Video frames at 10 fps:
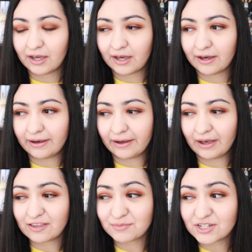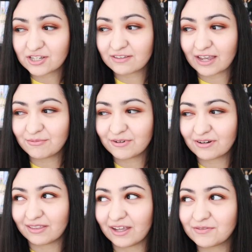As much as I
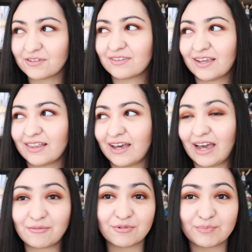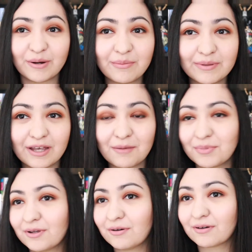would love to say that I would probably
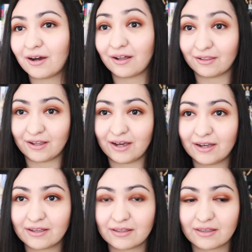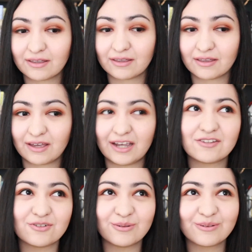upload a lot, I
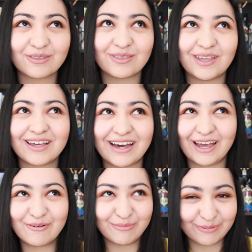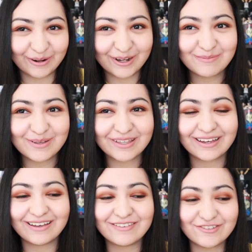don't think I would,
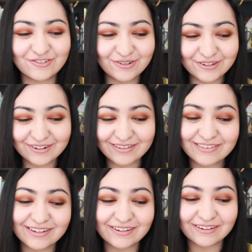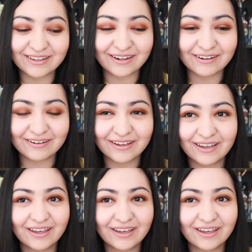because junior and senior year